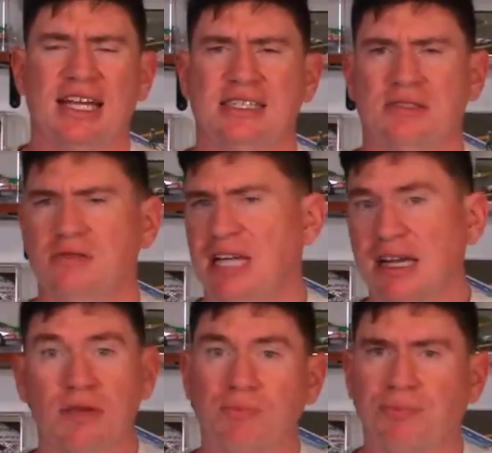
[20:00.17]
And
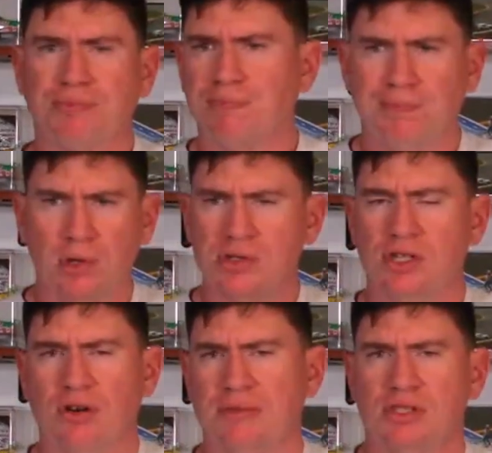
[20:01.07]
that could
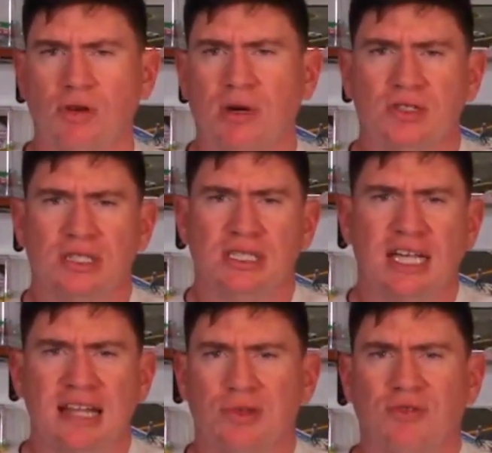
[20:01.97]
boost you up so much in the
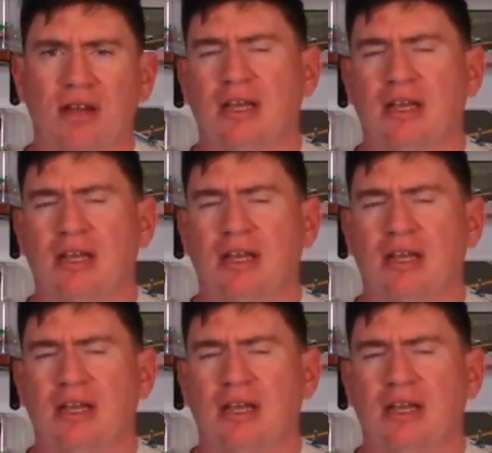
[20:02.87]
standings.